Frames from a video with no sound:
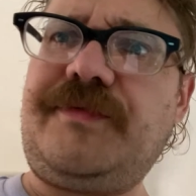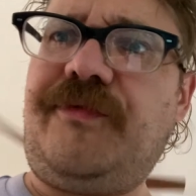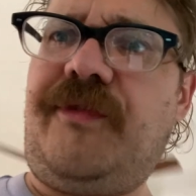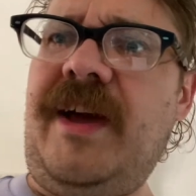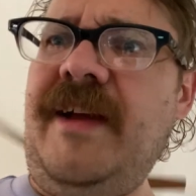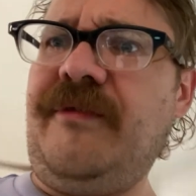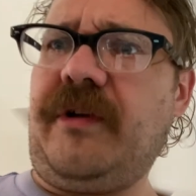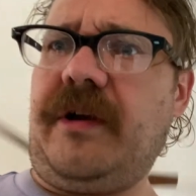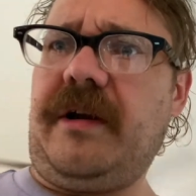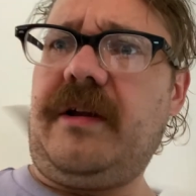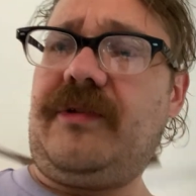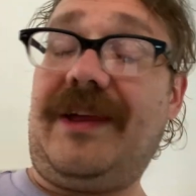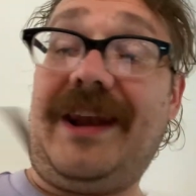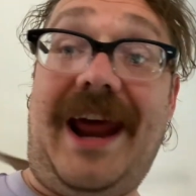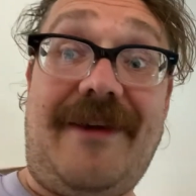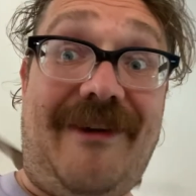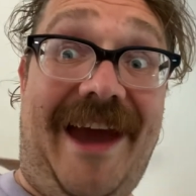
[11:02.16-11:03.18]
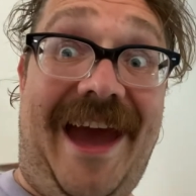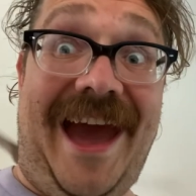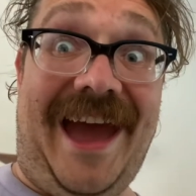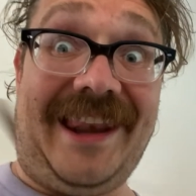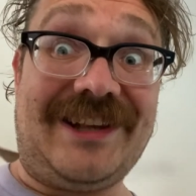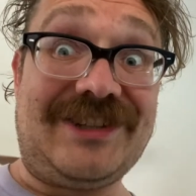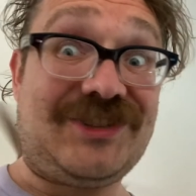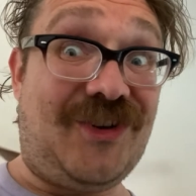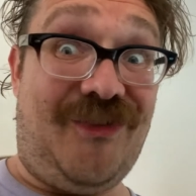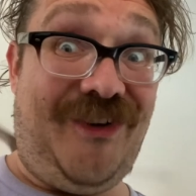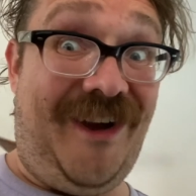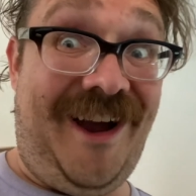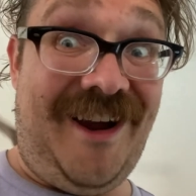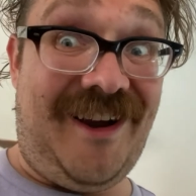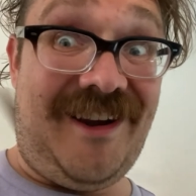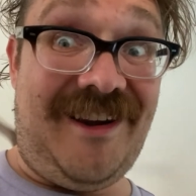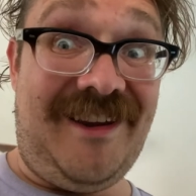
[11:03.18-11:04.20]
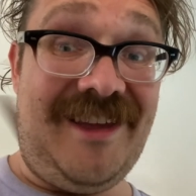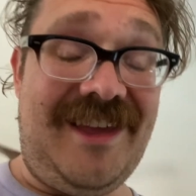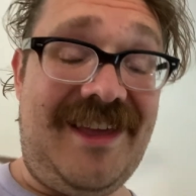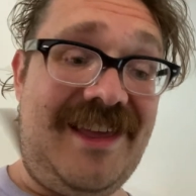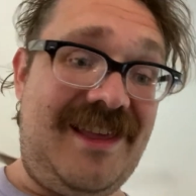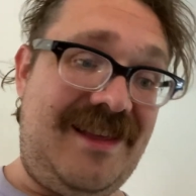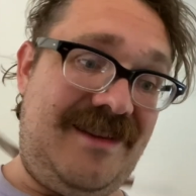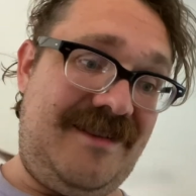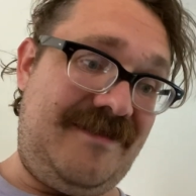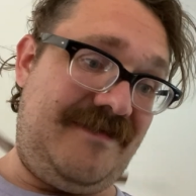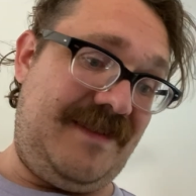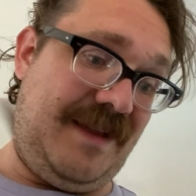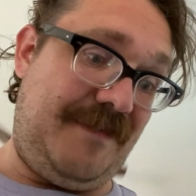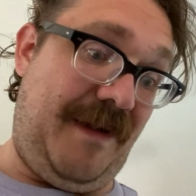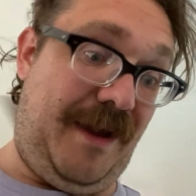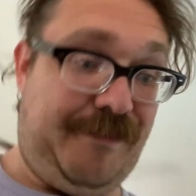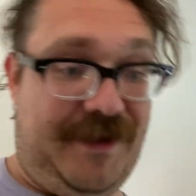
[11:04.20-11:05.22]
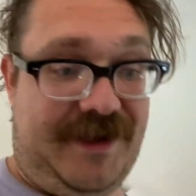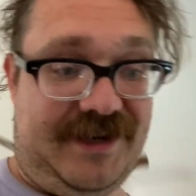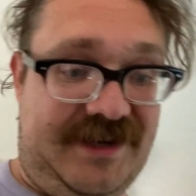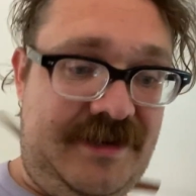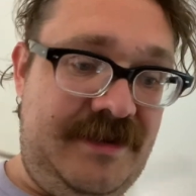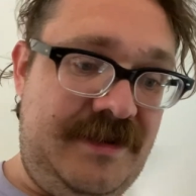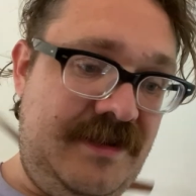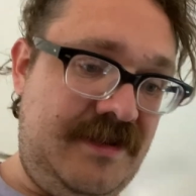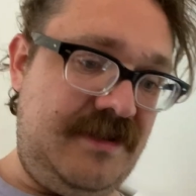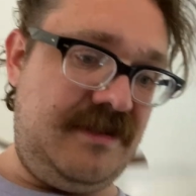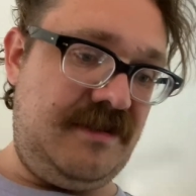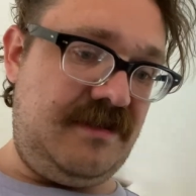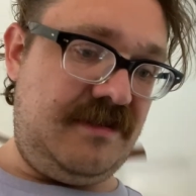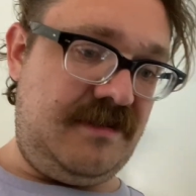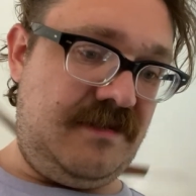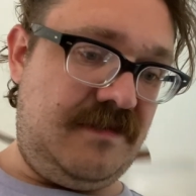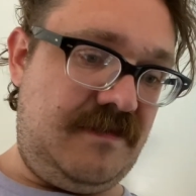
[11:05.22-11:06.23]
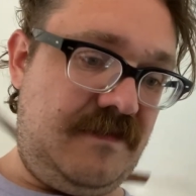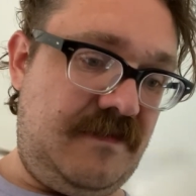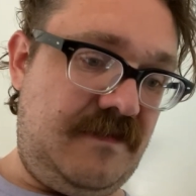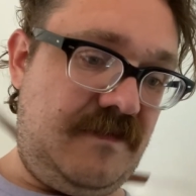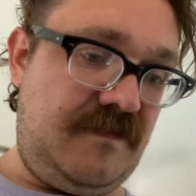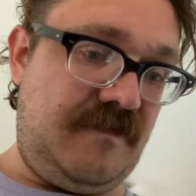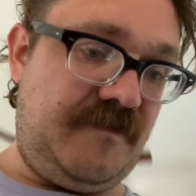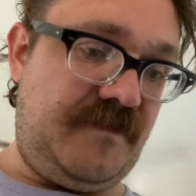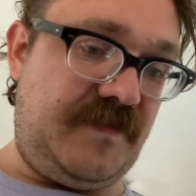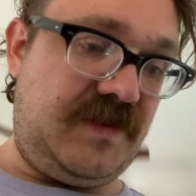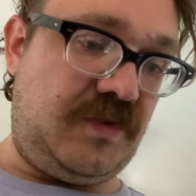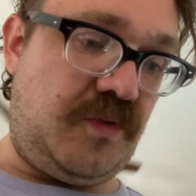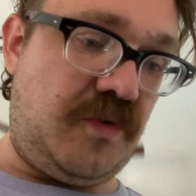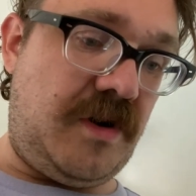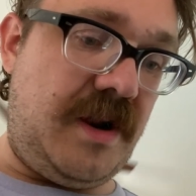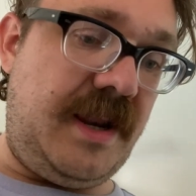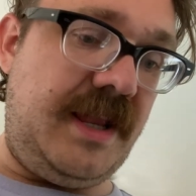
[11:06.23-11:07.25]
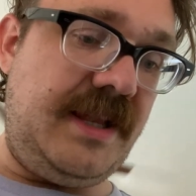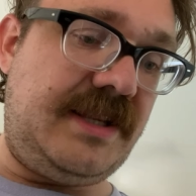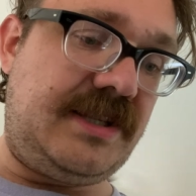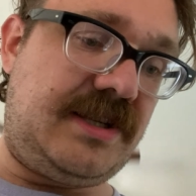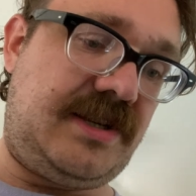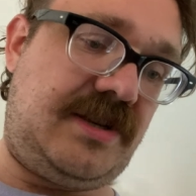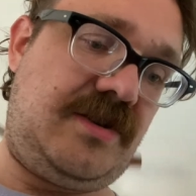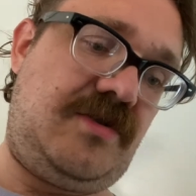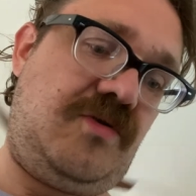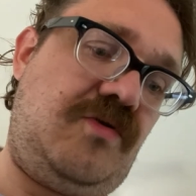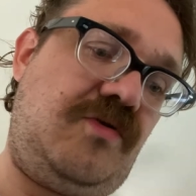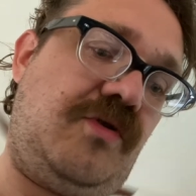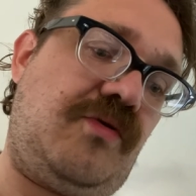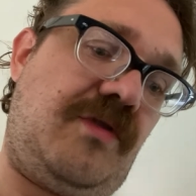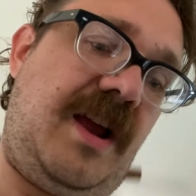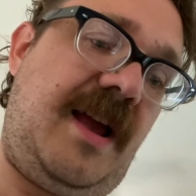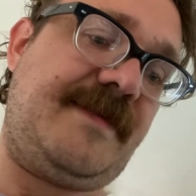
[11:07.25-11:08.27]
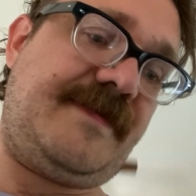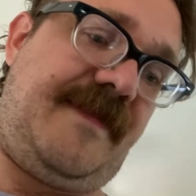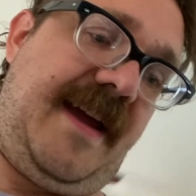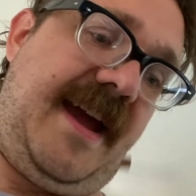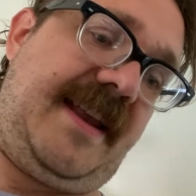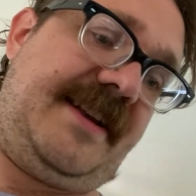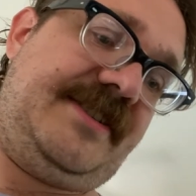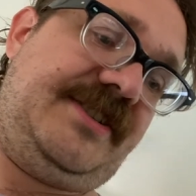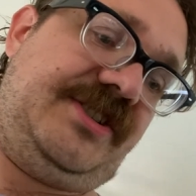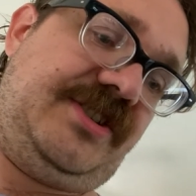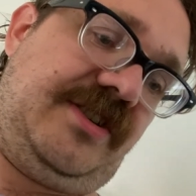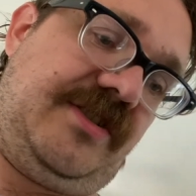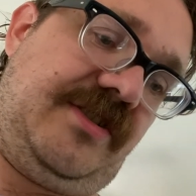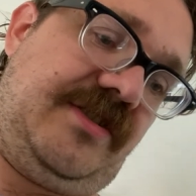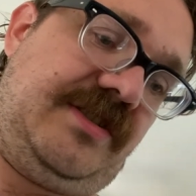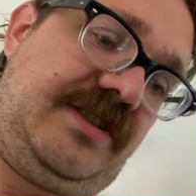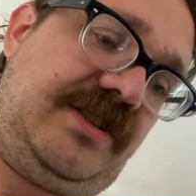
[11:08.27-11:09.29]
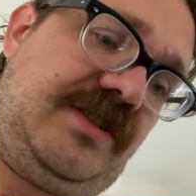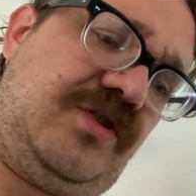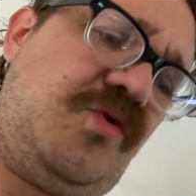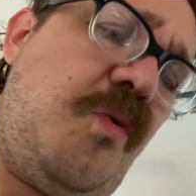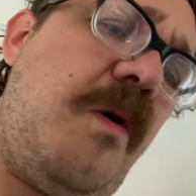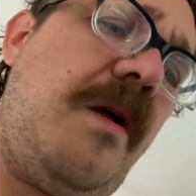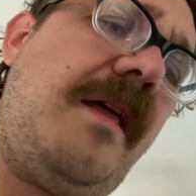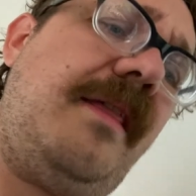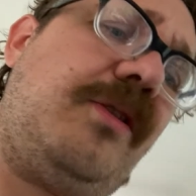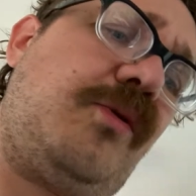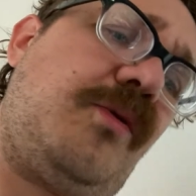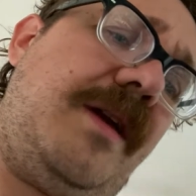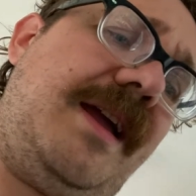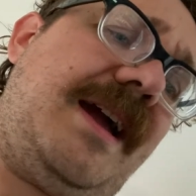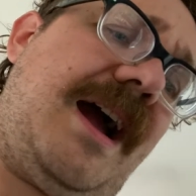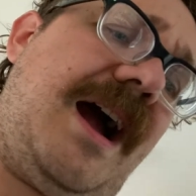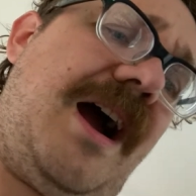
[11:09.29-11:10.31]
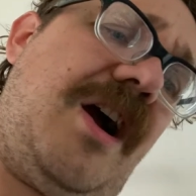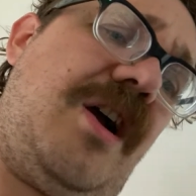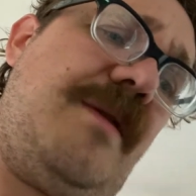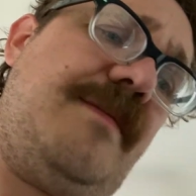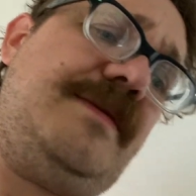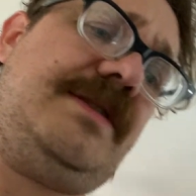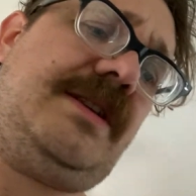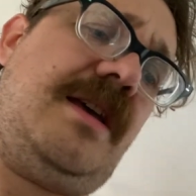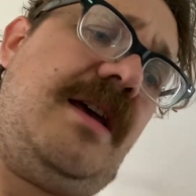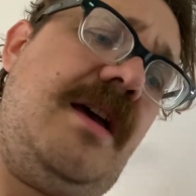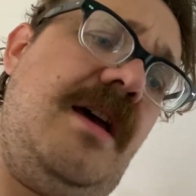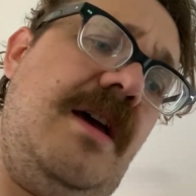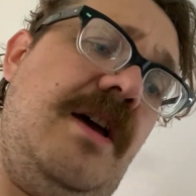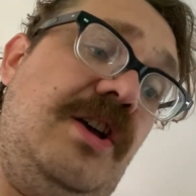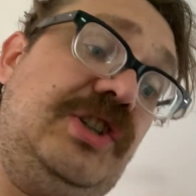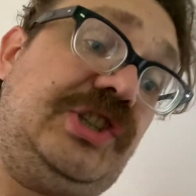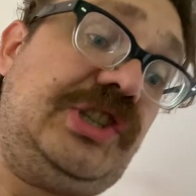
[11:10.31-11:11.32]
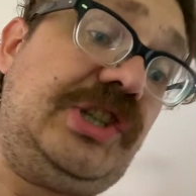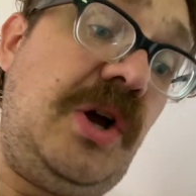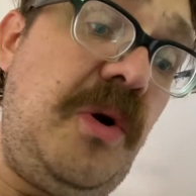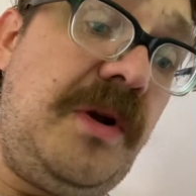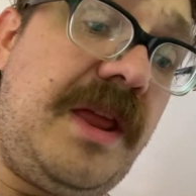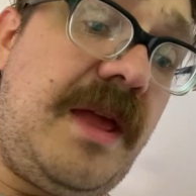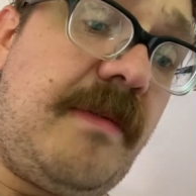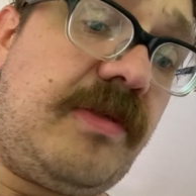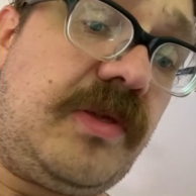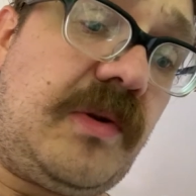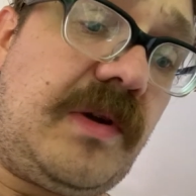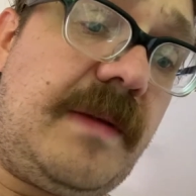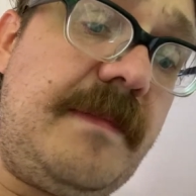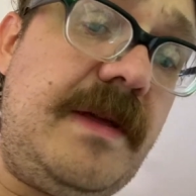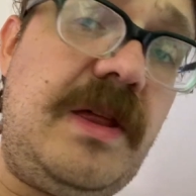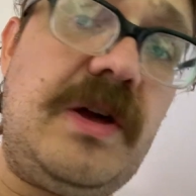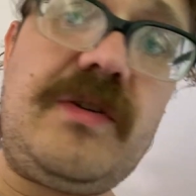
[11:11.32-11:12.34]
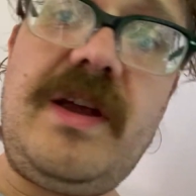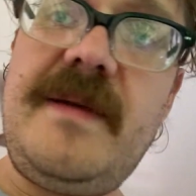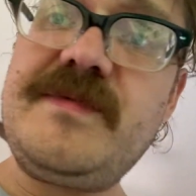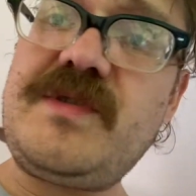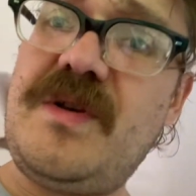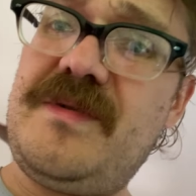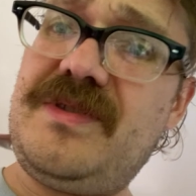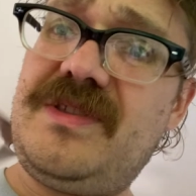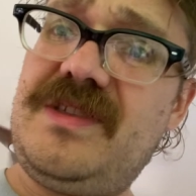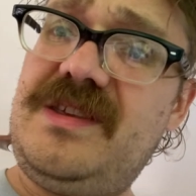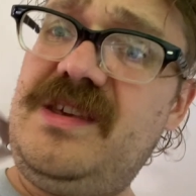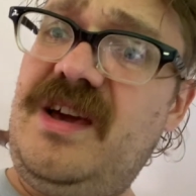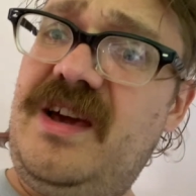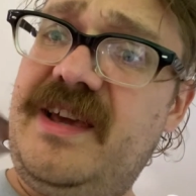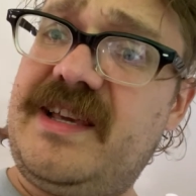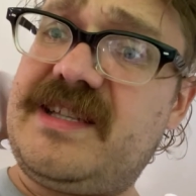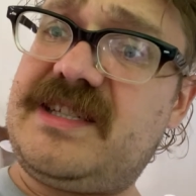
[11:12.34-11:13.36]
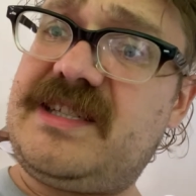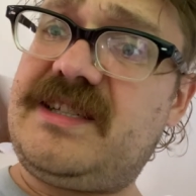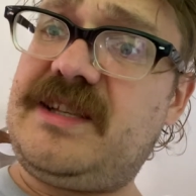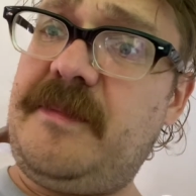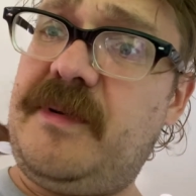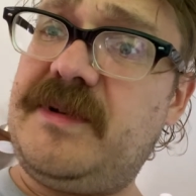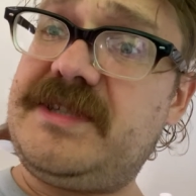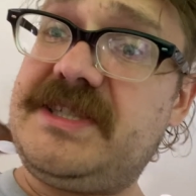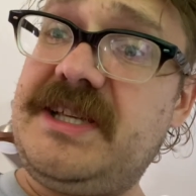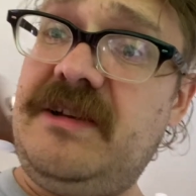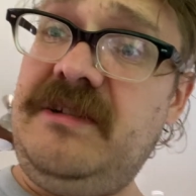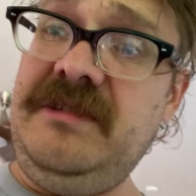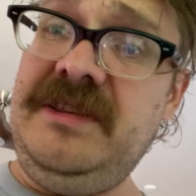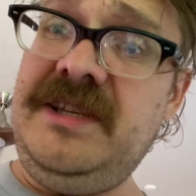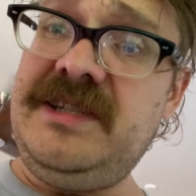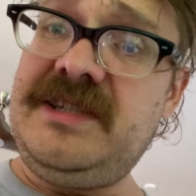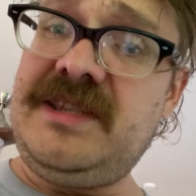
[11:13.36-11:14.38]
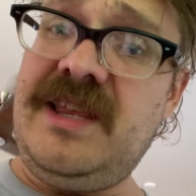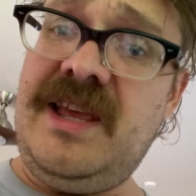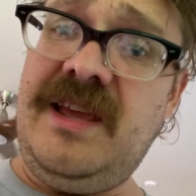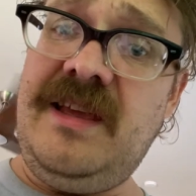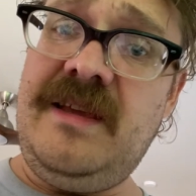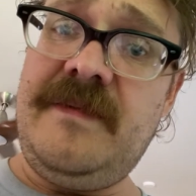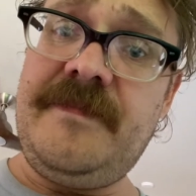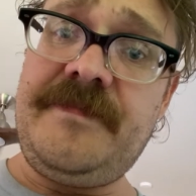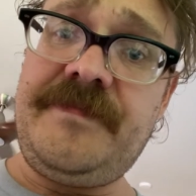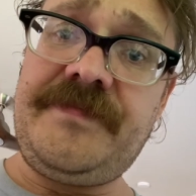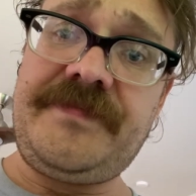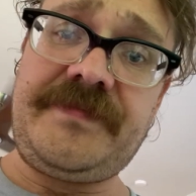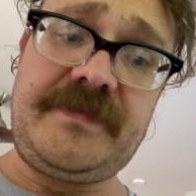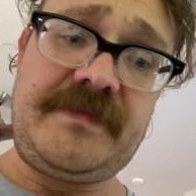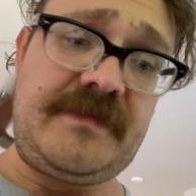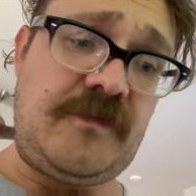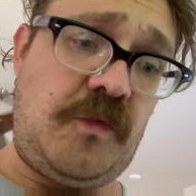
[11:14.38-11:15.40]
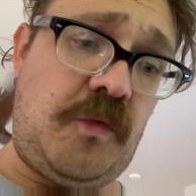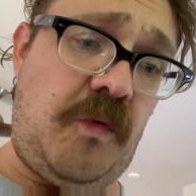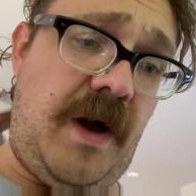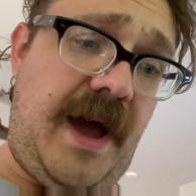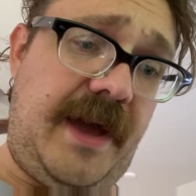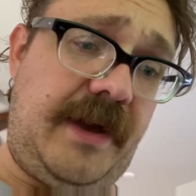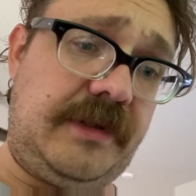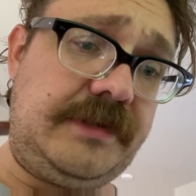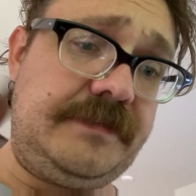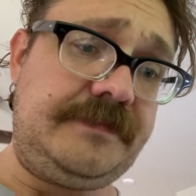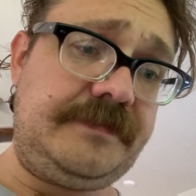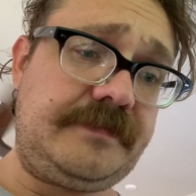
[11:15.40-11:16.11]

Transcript: flavor that I've had so far, in my opinion. 22 grams of added sugars, 23 carbs, Sodium, 30 milligrams. Oh, yikes. They put salt in this thing? Wild.